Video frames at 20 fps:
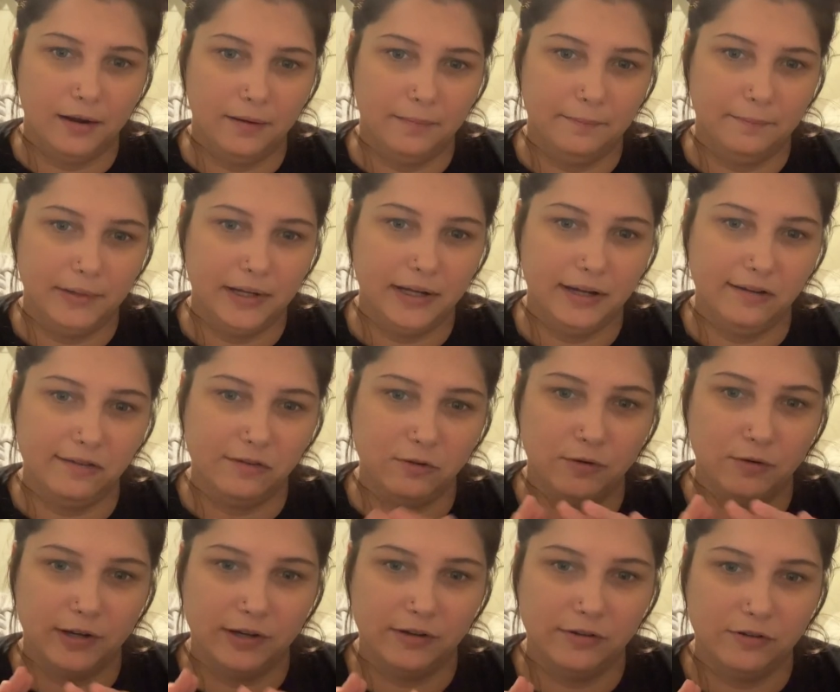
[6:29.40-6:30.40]
He's
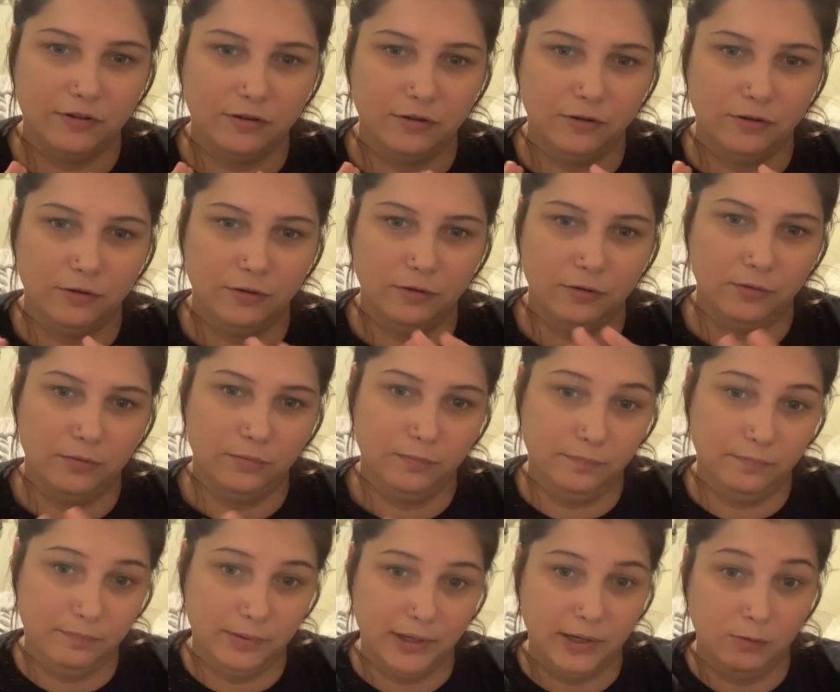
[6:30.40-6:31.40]
going to
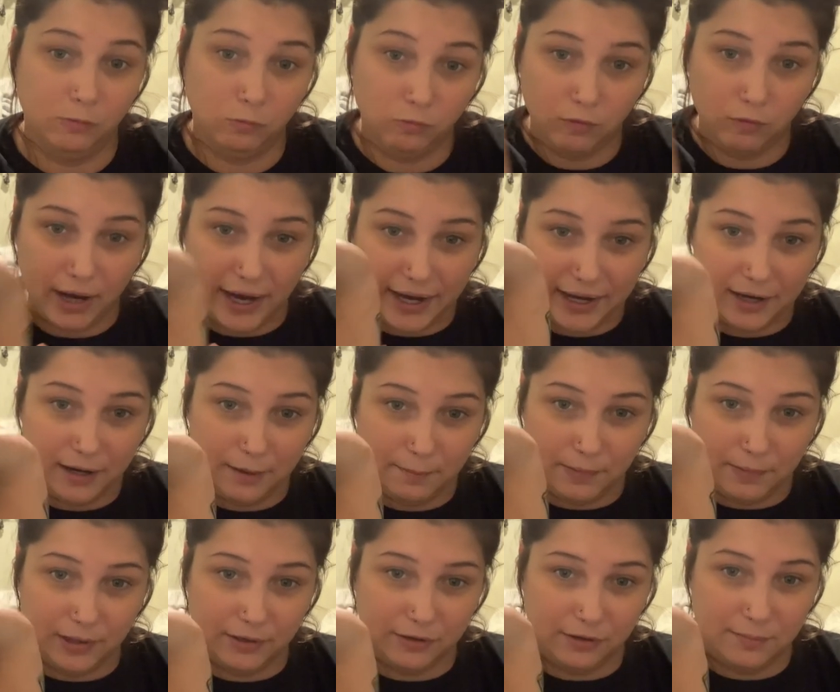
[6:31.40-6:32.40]
be right up
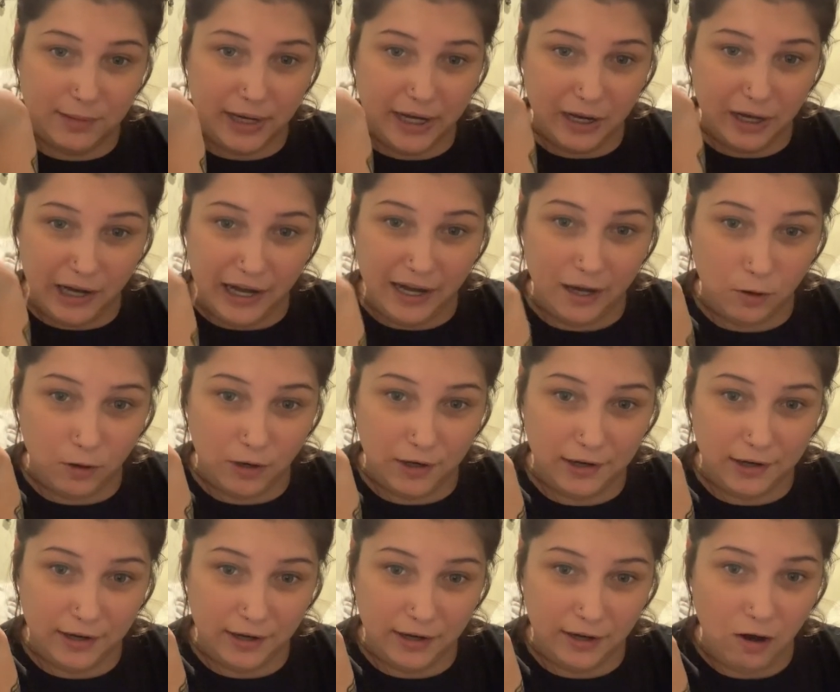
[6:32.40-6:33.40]
under my
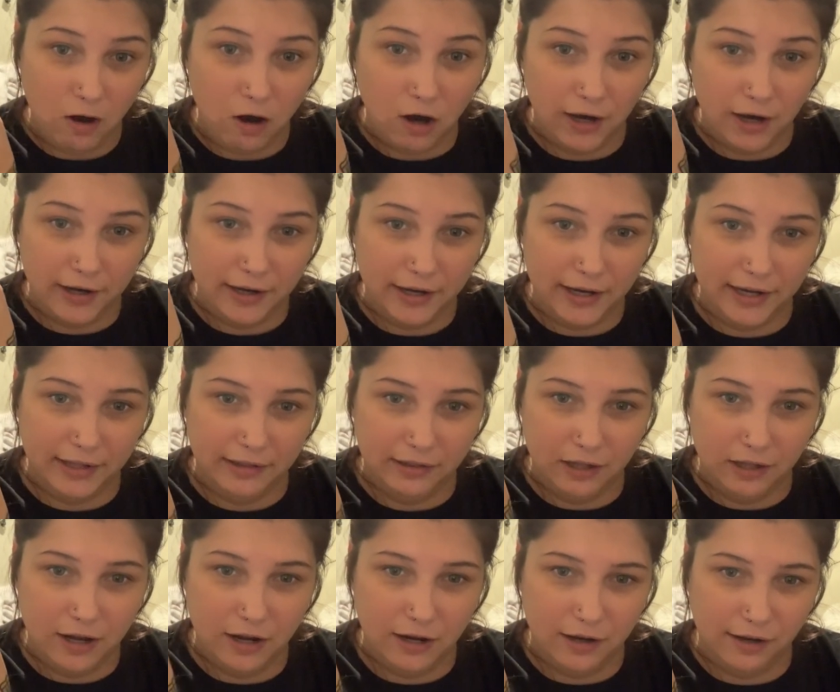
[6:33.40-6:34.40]
aorta, heart, and
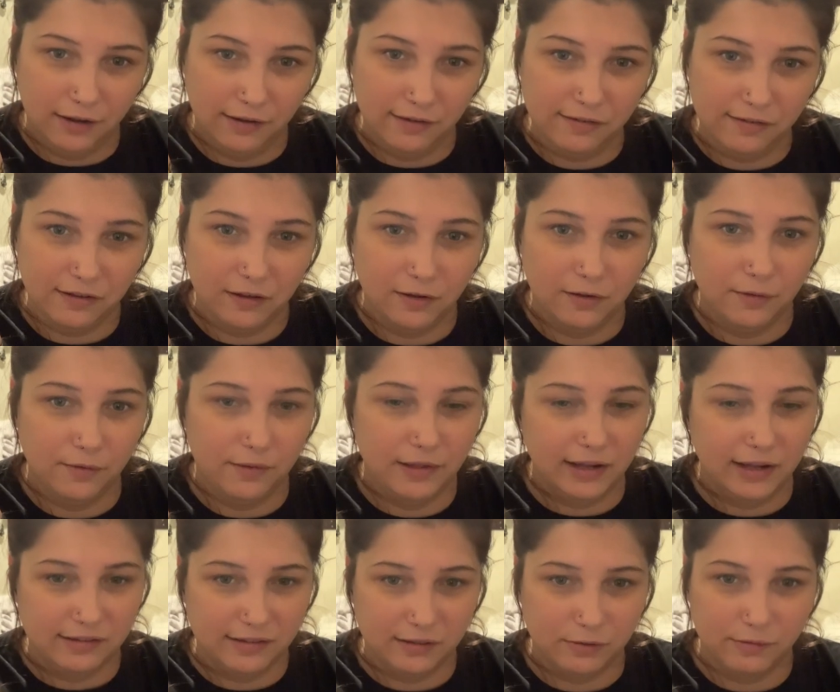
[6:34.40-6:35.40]
lungs. So
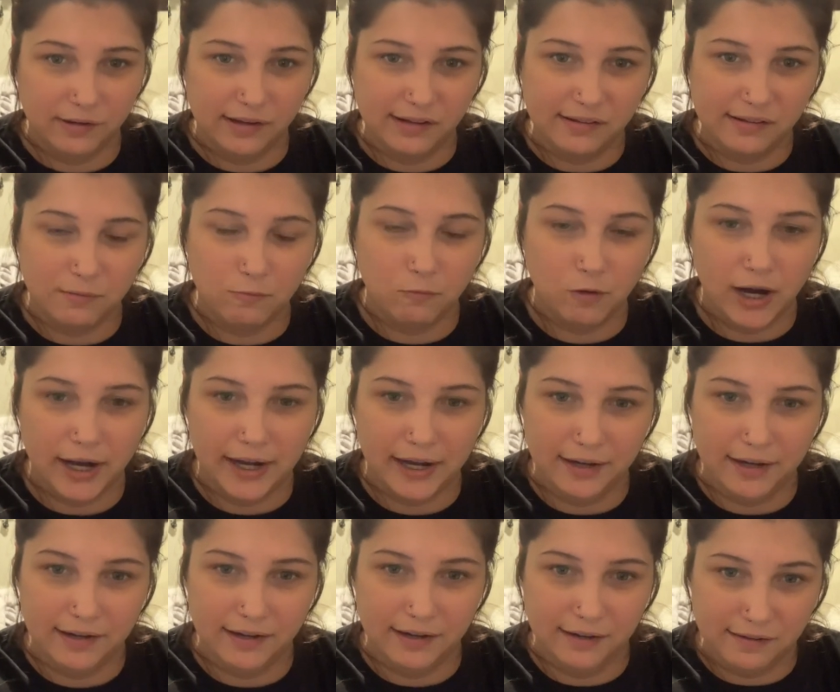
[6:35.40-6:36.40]
that's a reason why
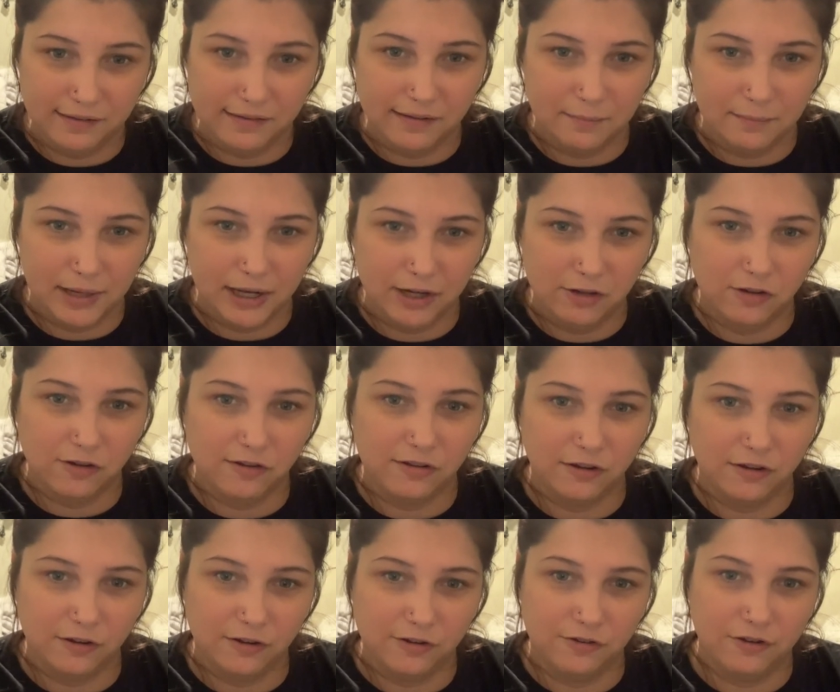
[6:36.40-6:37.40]
it is a major
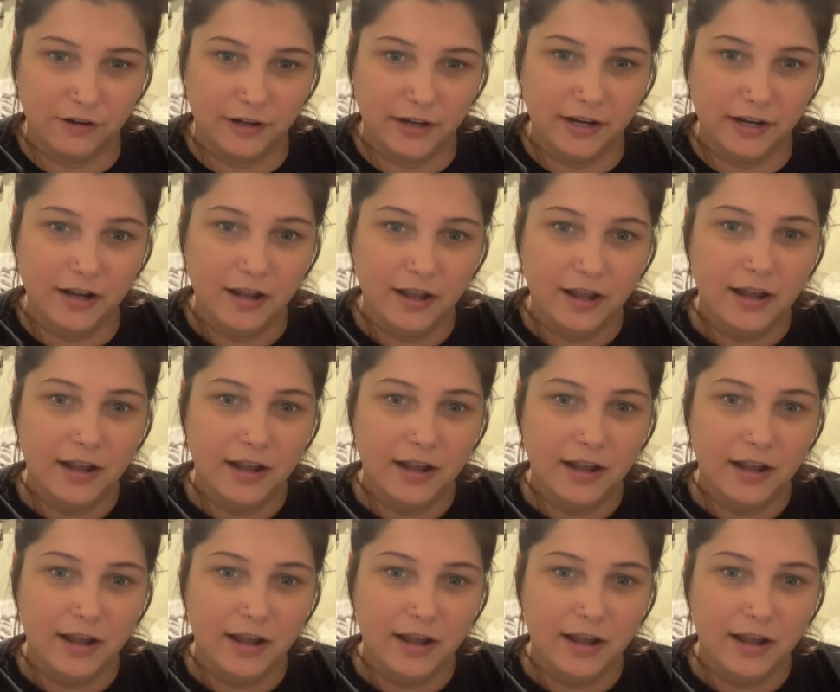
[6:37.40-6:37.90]
surgery.